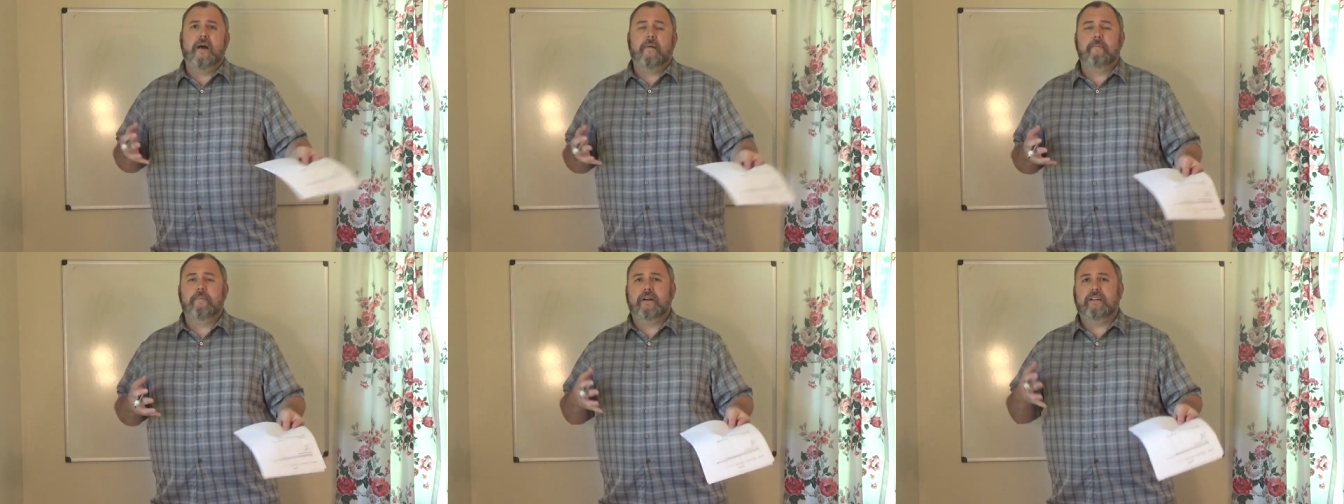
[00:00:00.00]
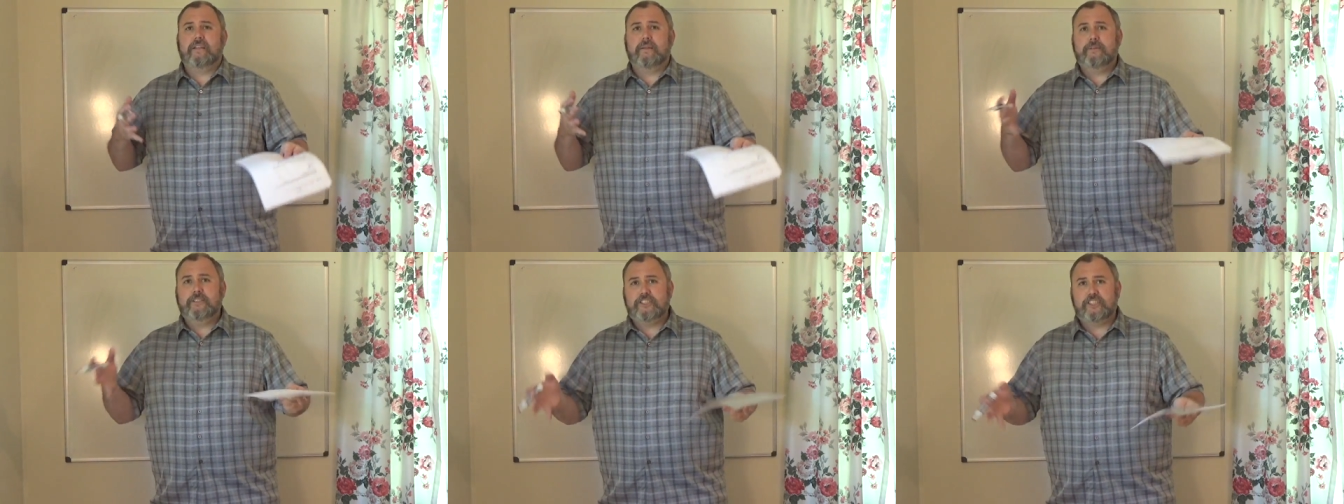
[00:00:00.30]

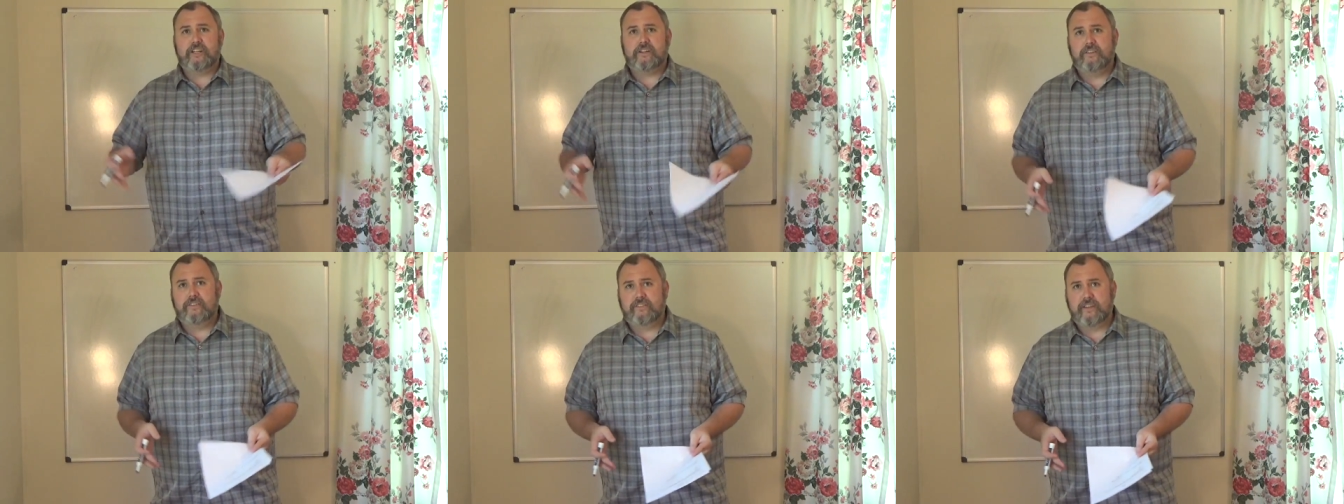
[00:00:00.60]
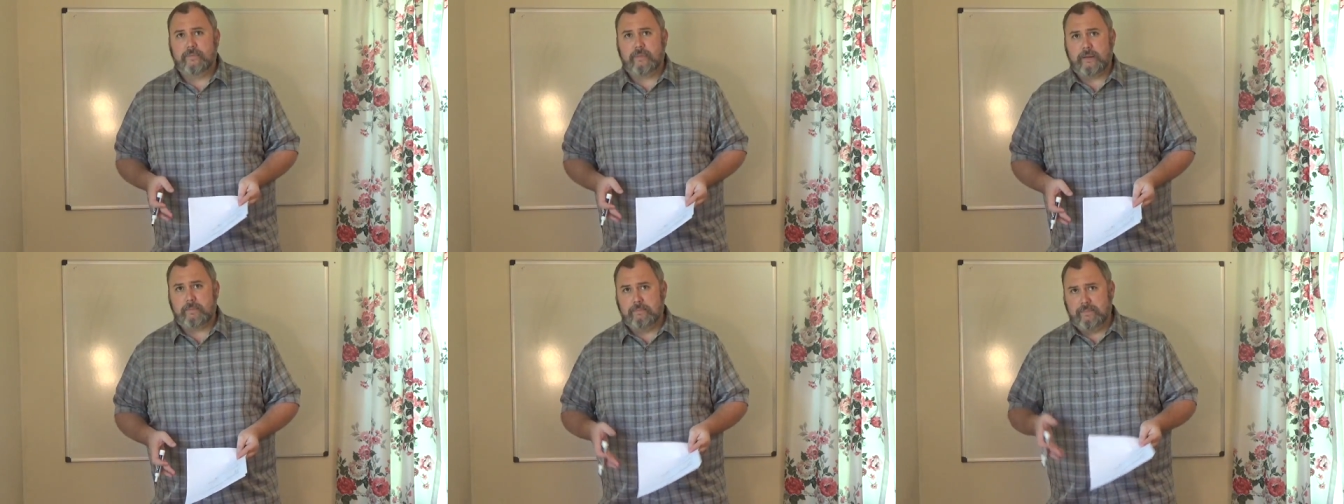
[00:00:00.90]
but let me show you
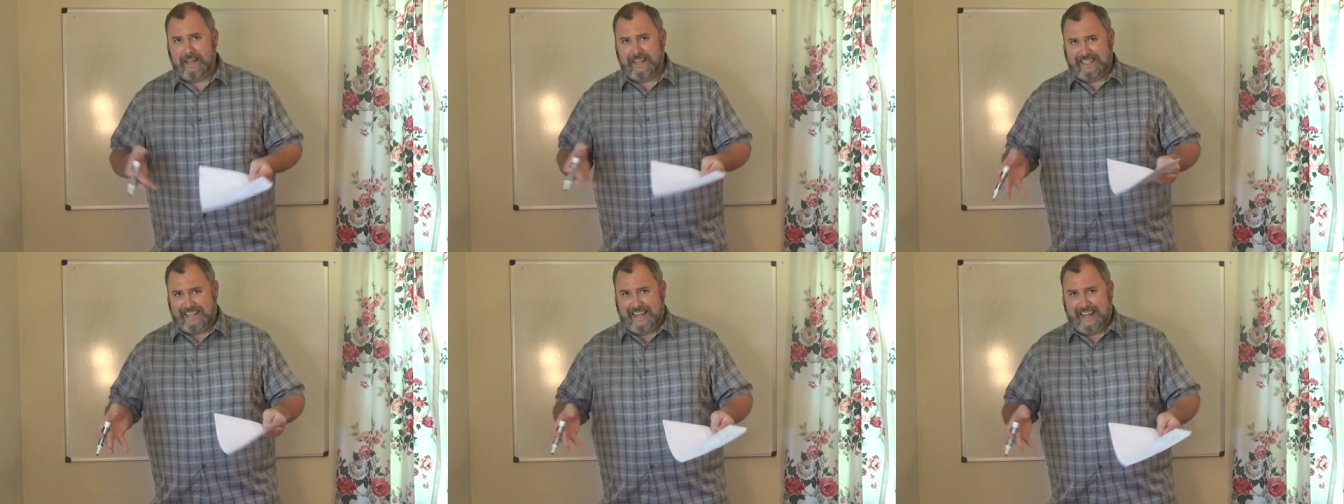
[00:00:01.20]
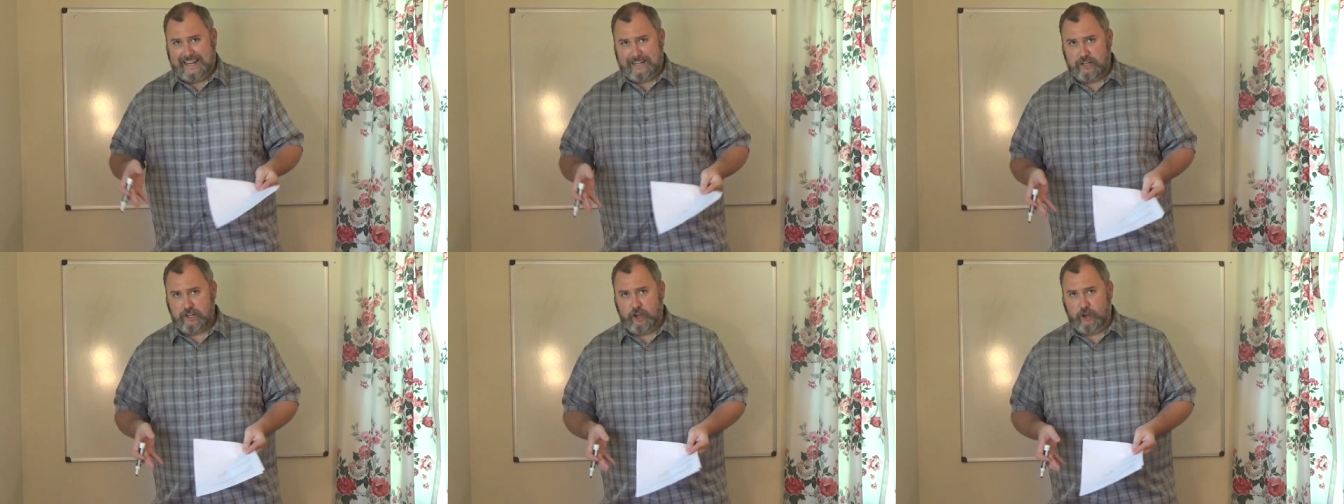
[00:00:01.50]
something my
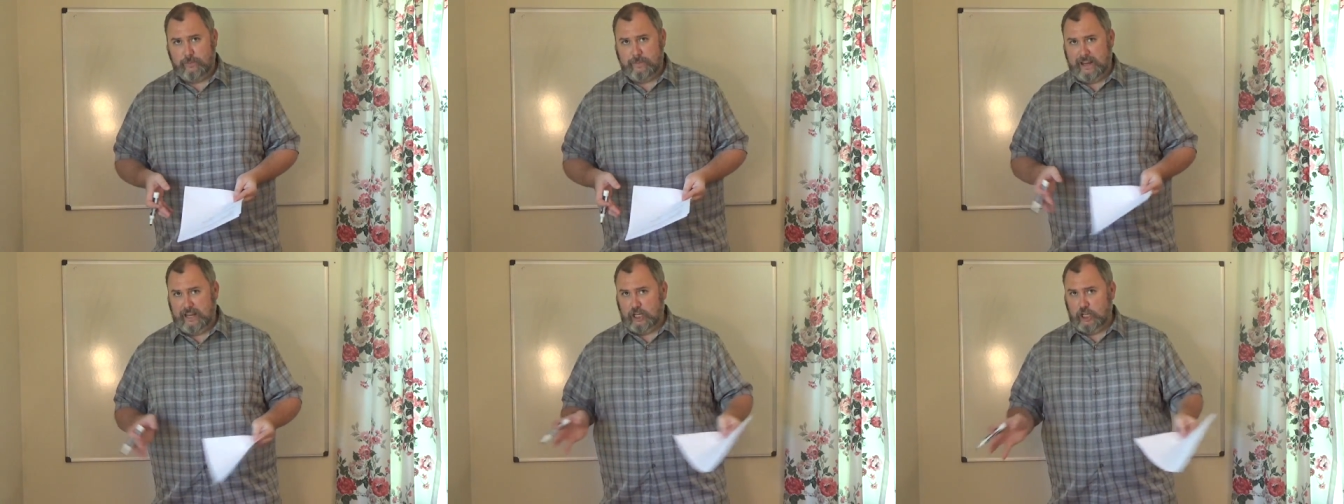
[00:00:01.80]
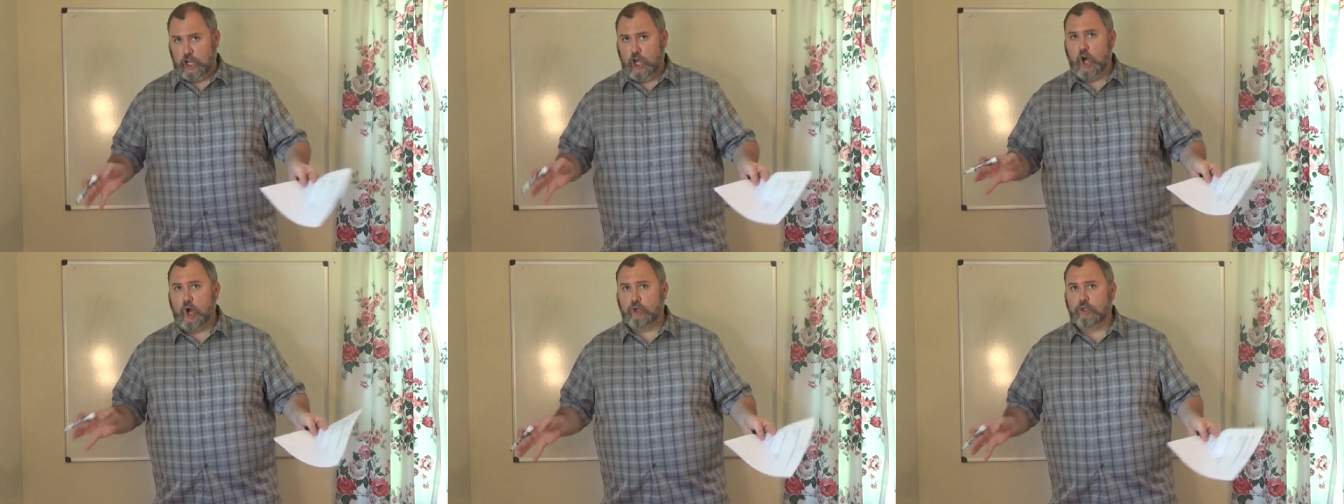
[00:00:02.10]
dad taught me a
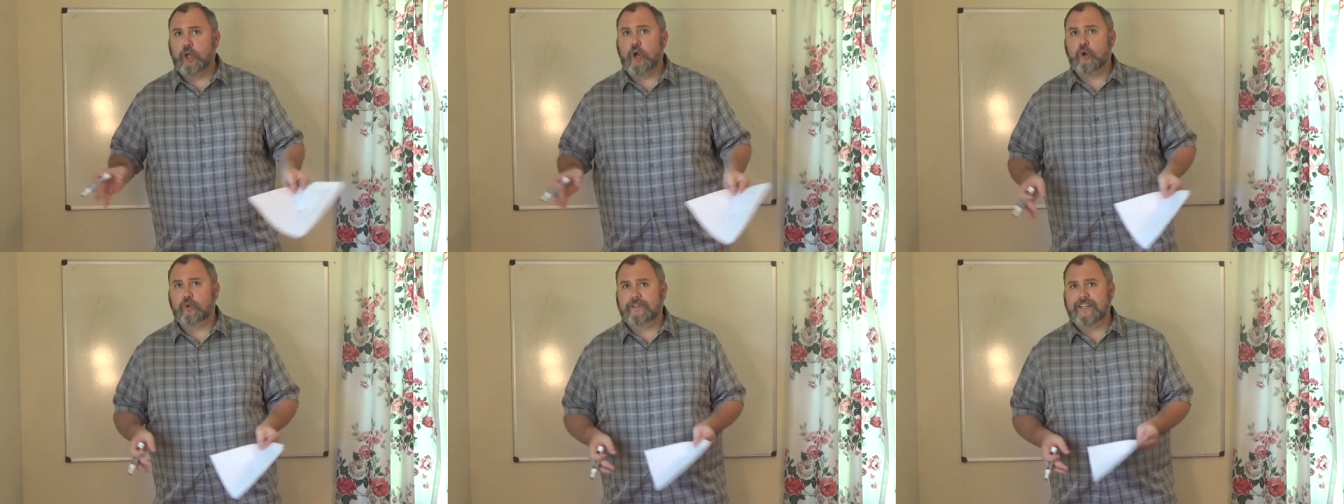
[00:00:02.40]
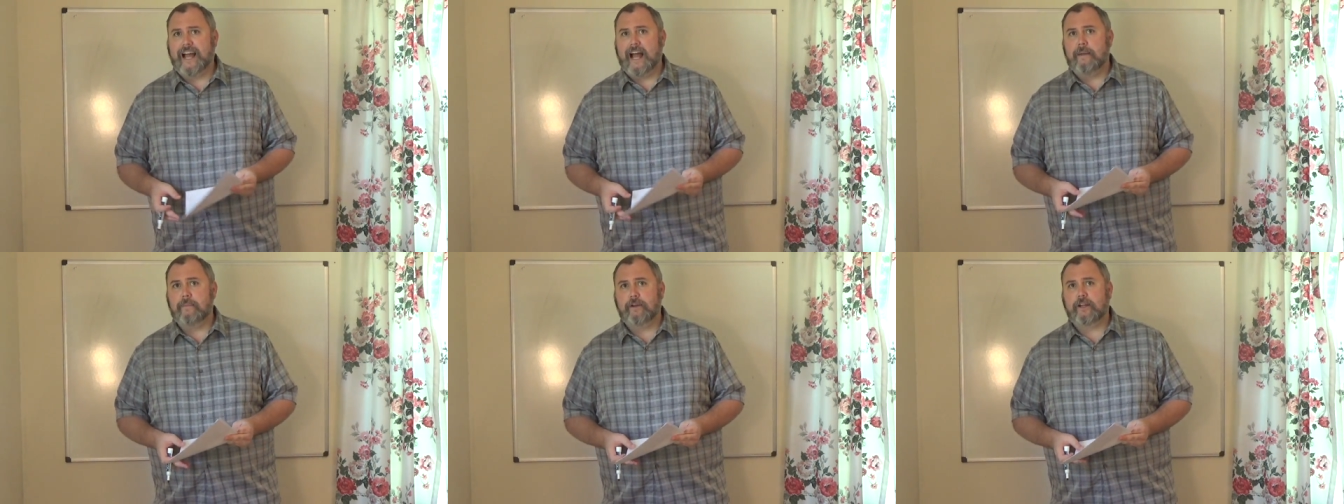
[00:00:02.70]
long, long
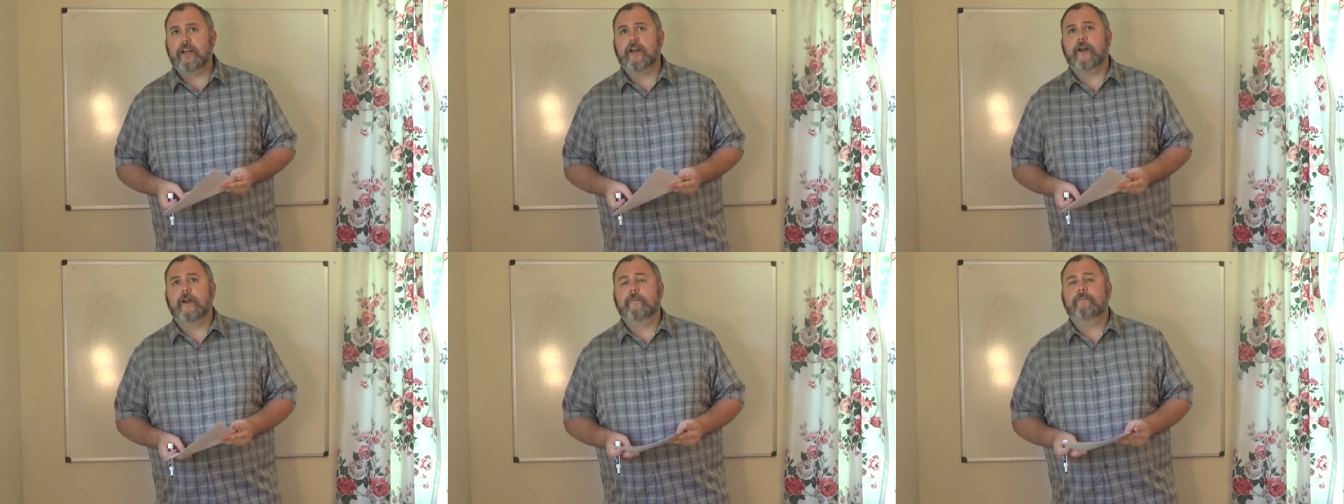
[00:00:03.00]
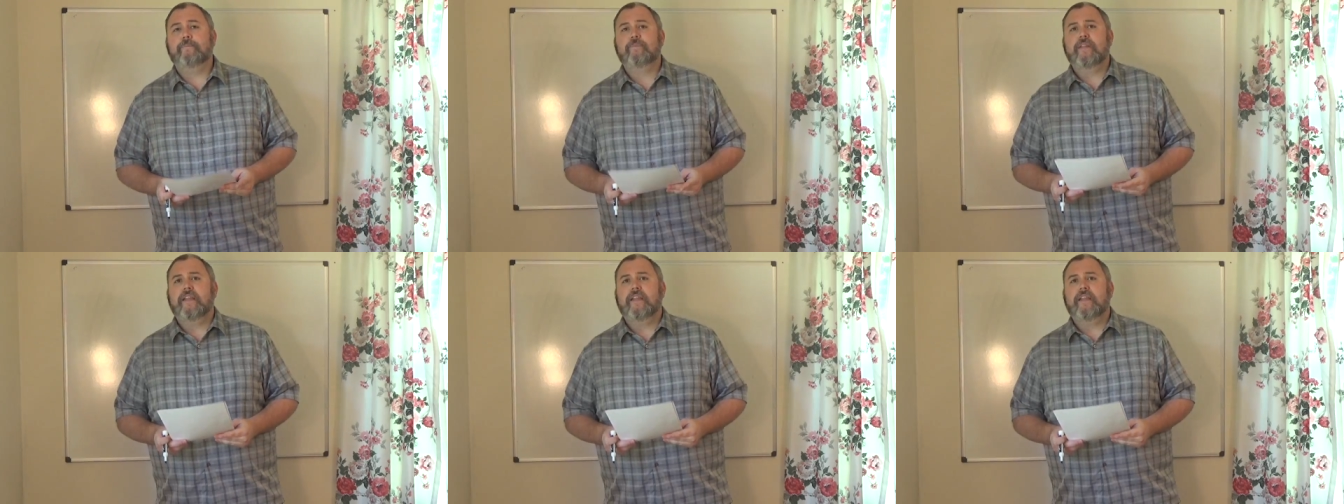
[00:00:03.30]
time ago.